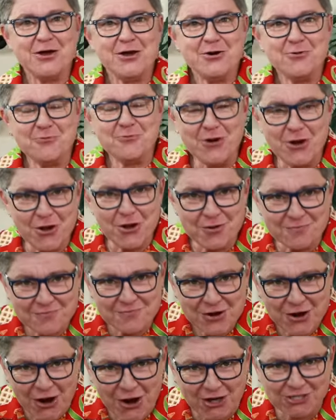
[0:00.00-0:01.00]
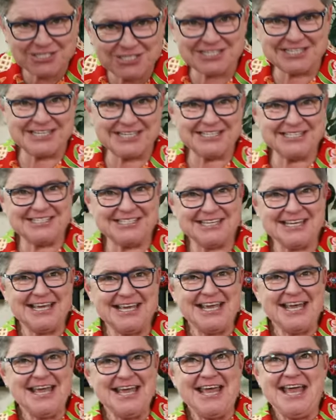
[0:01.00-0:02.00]
worm castings
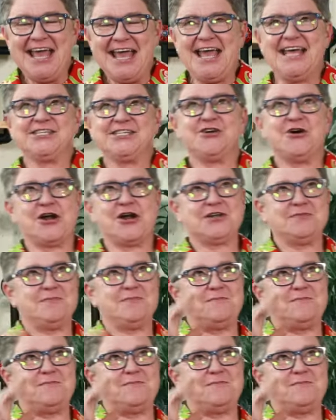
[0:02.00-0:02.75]
has got